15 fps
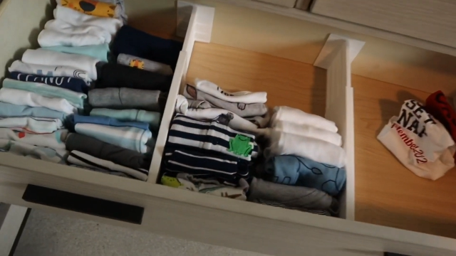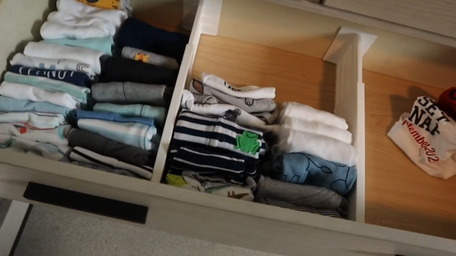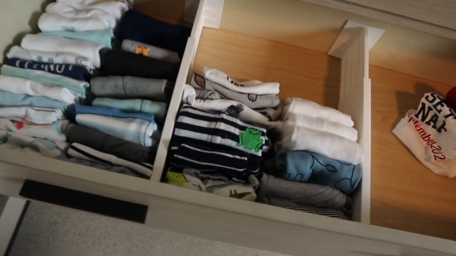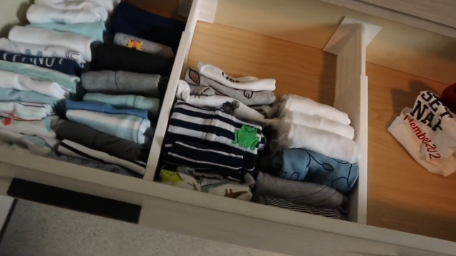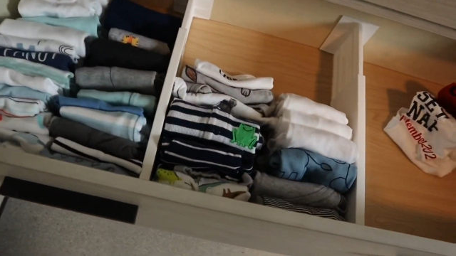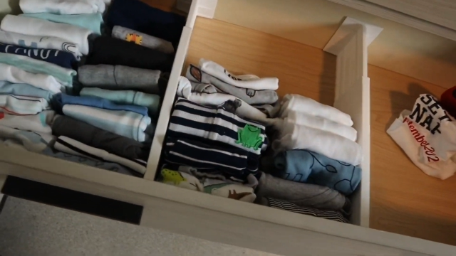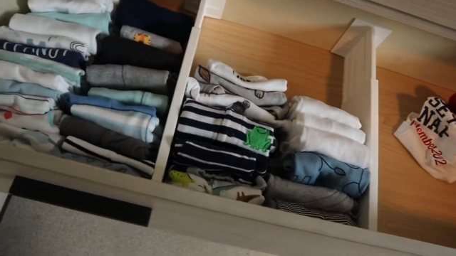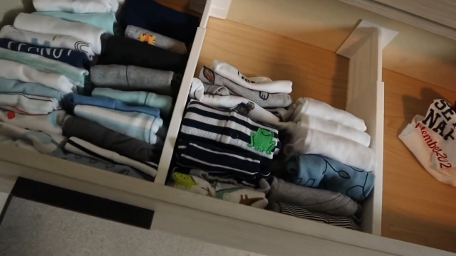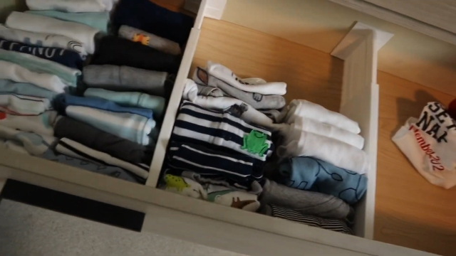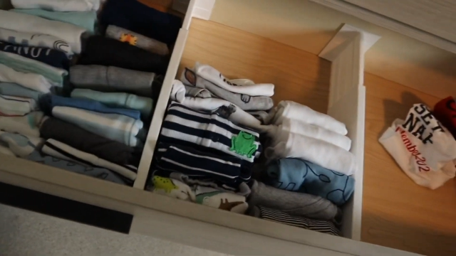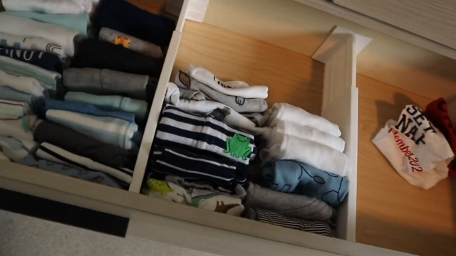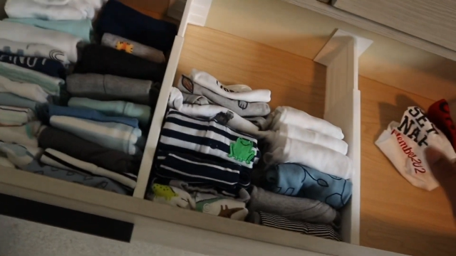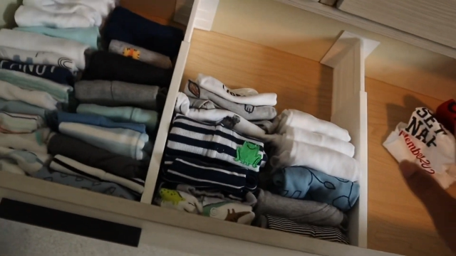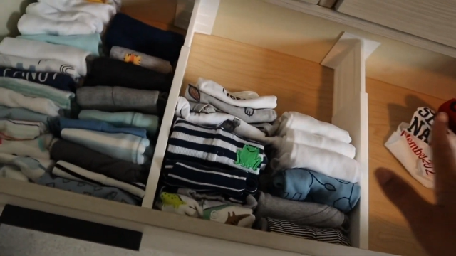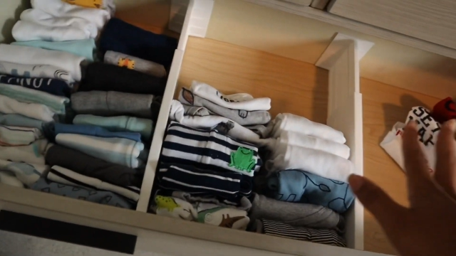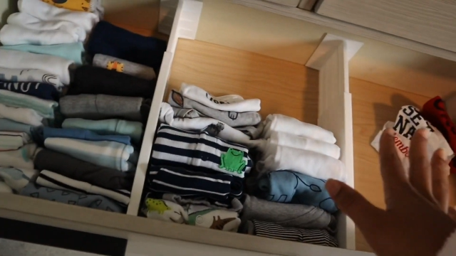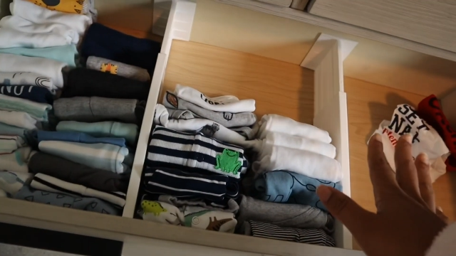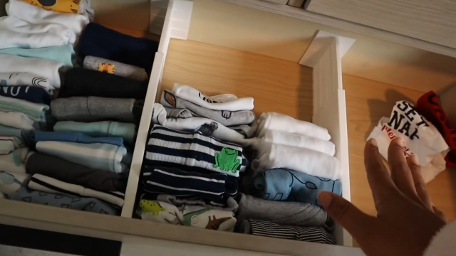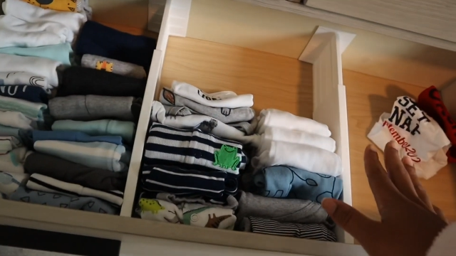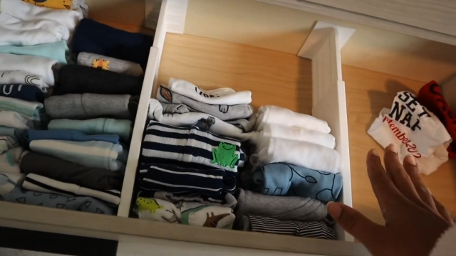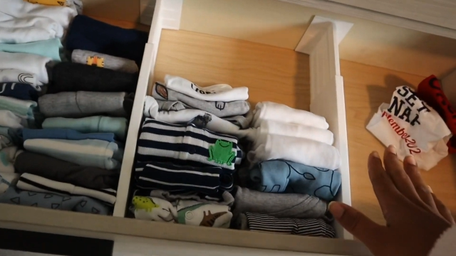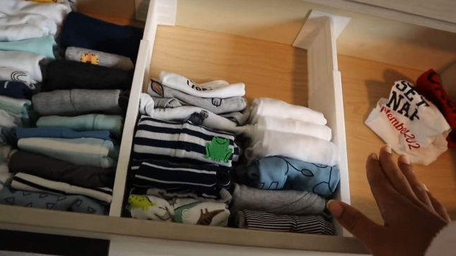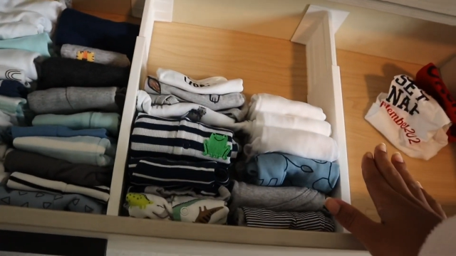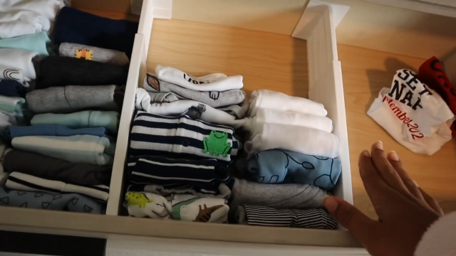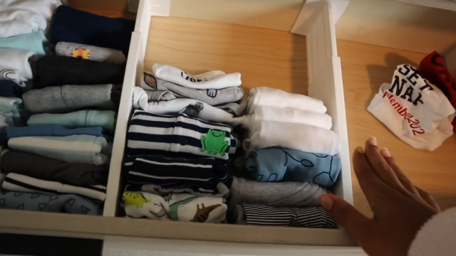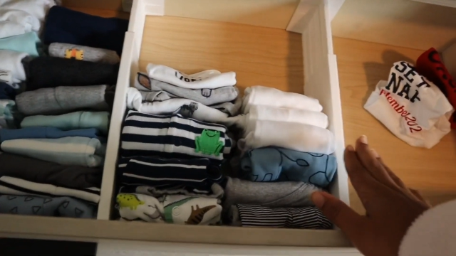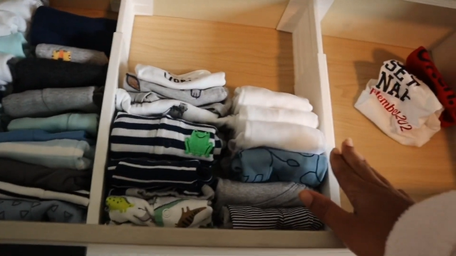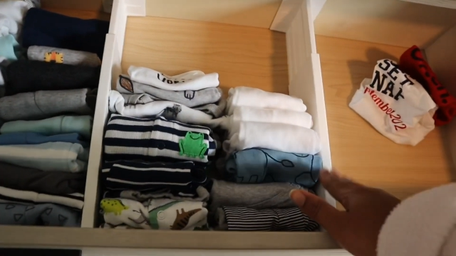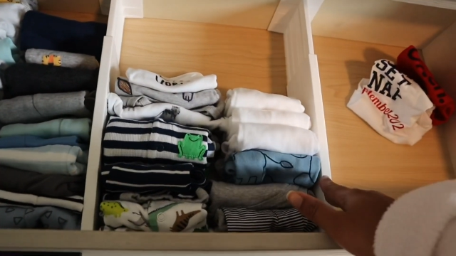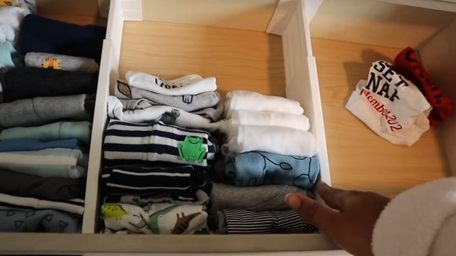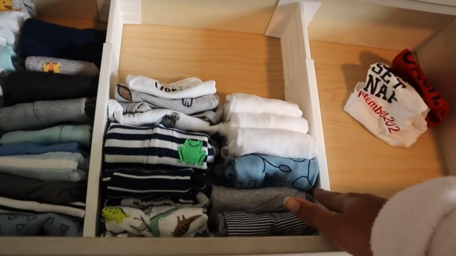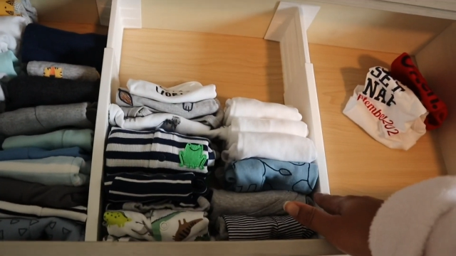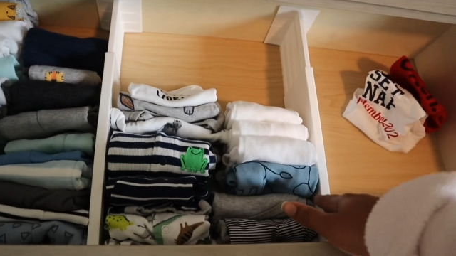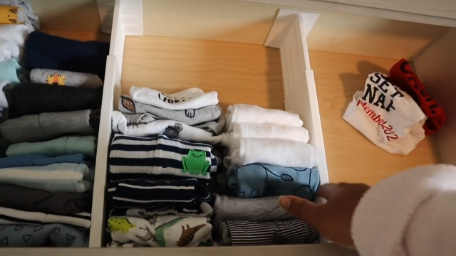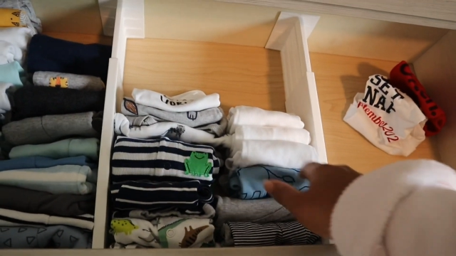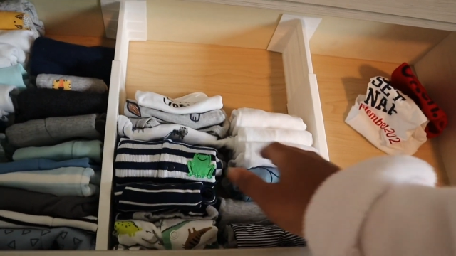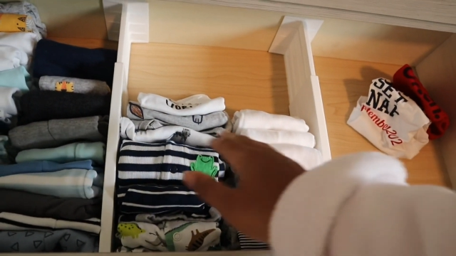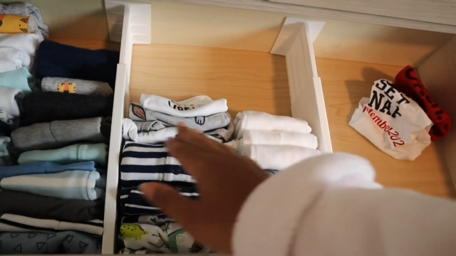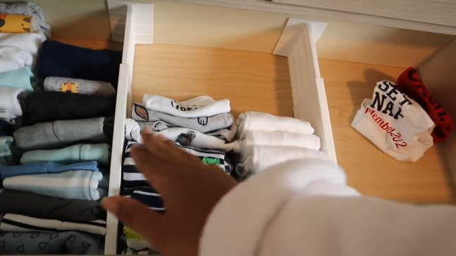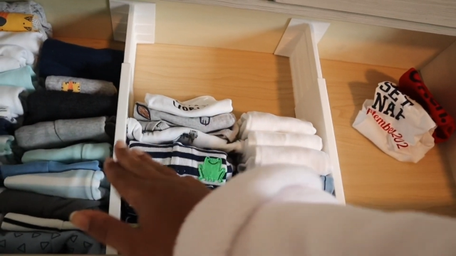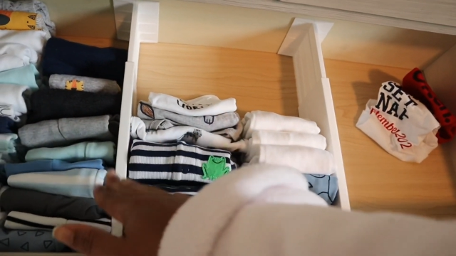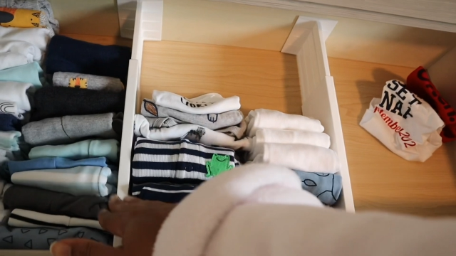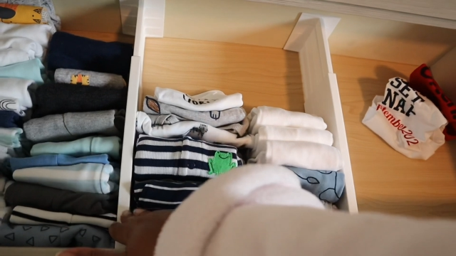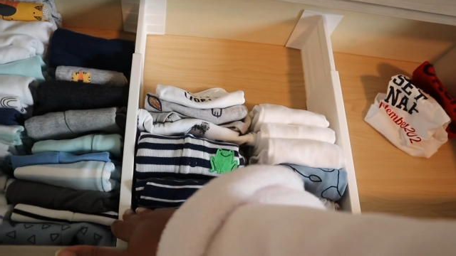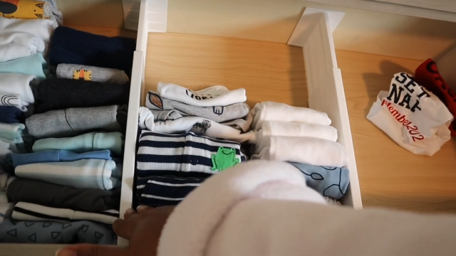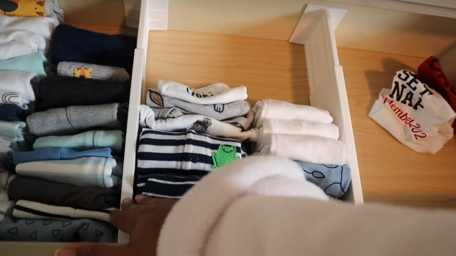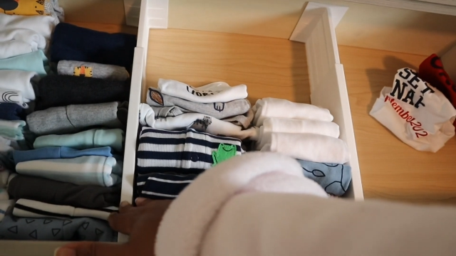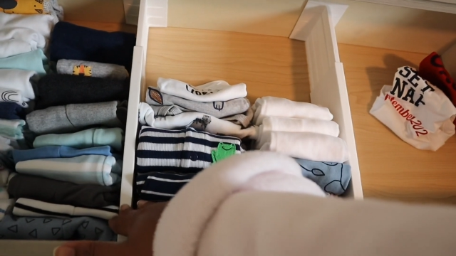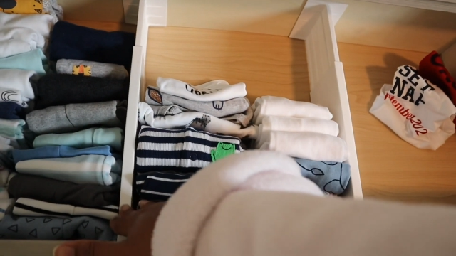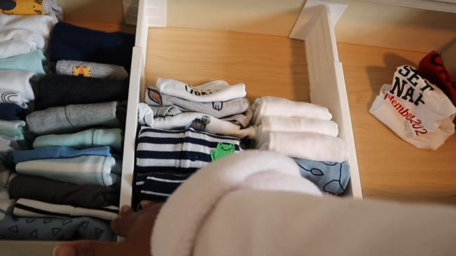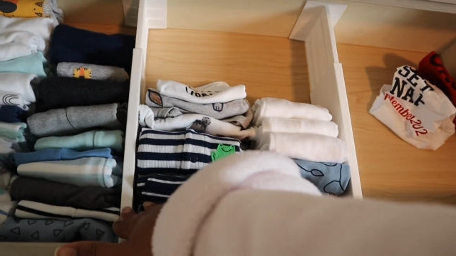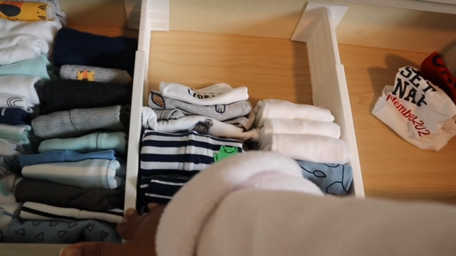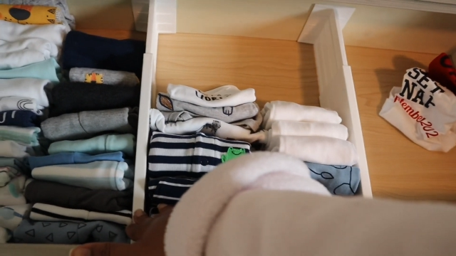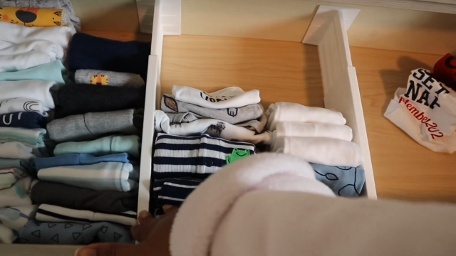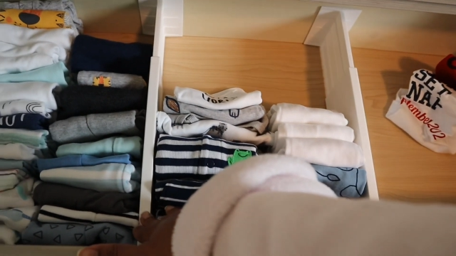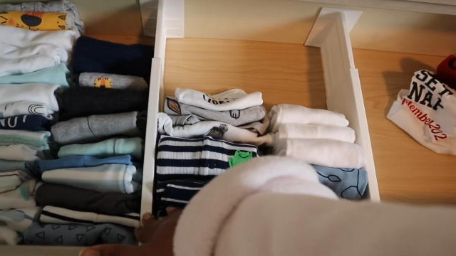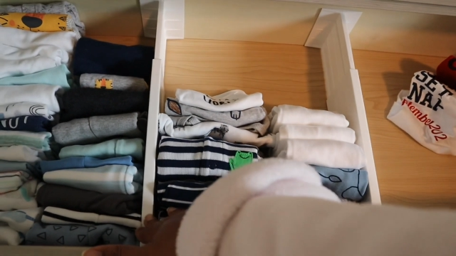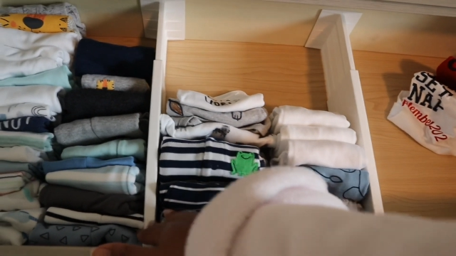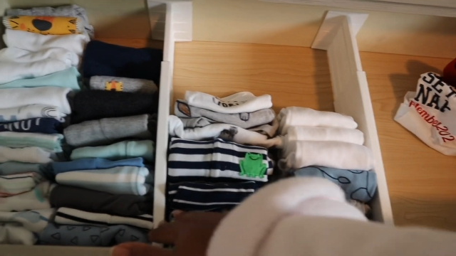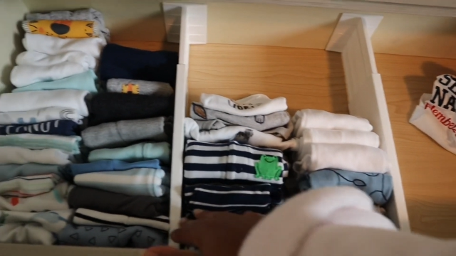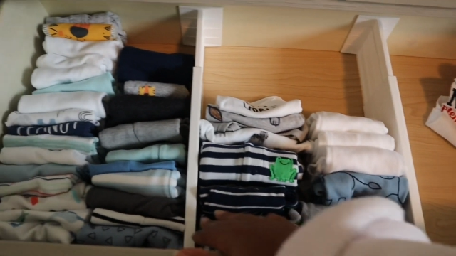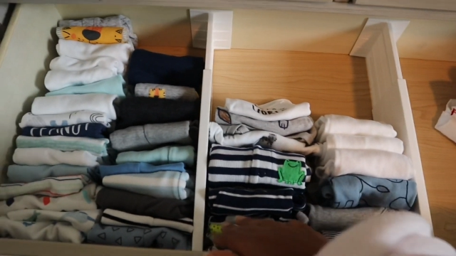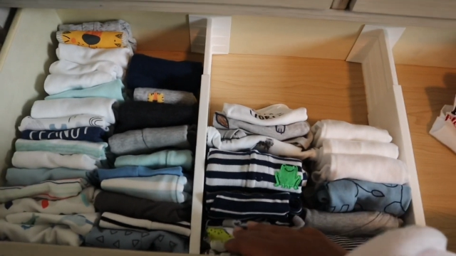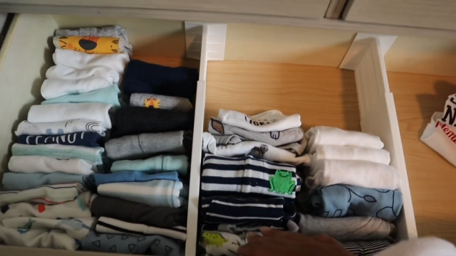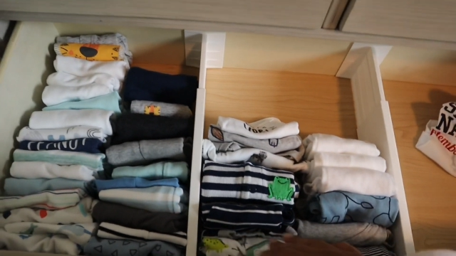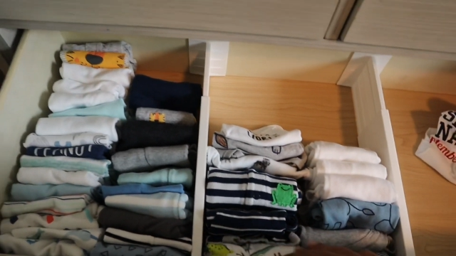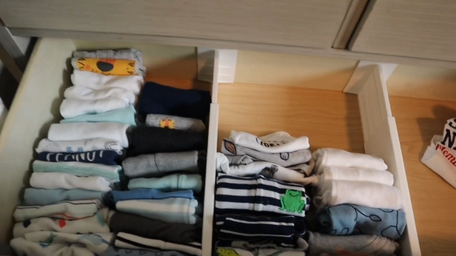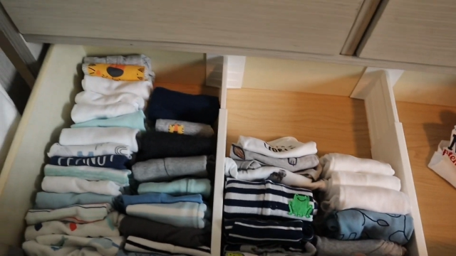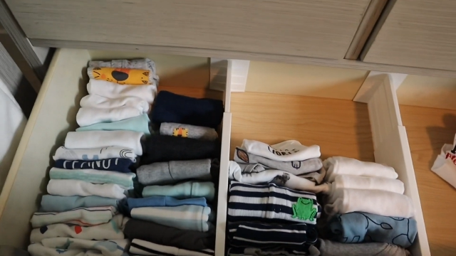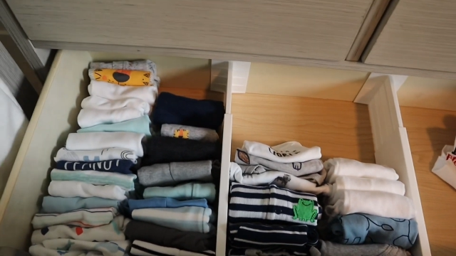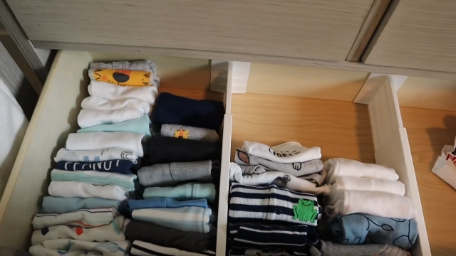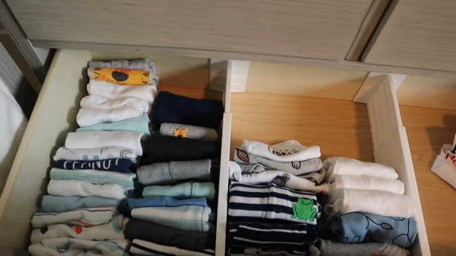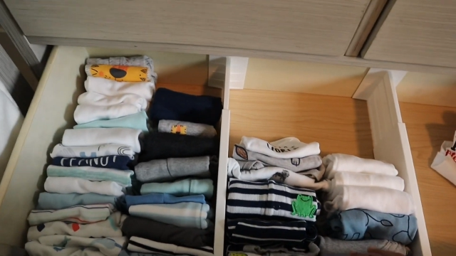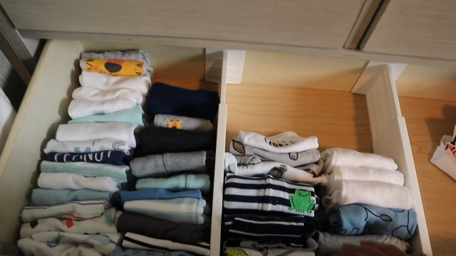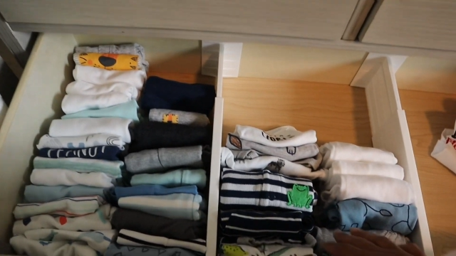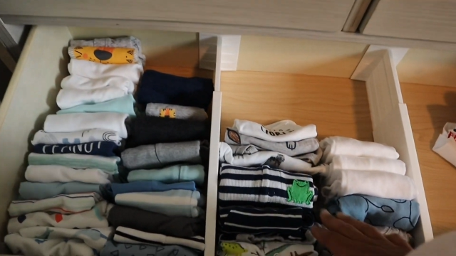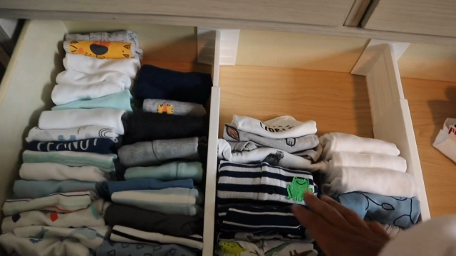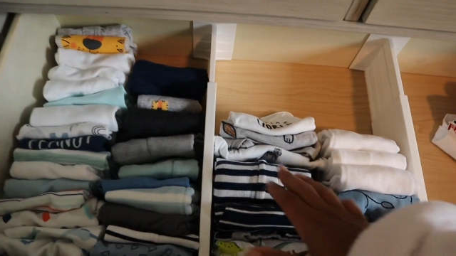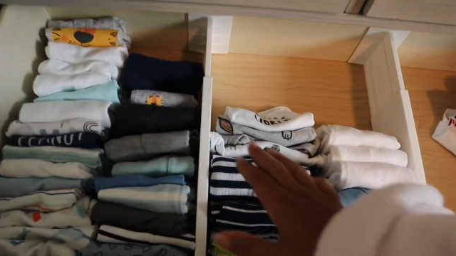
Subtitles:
No face is visible, so there are no lips to read.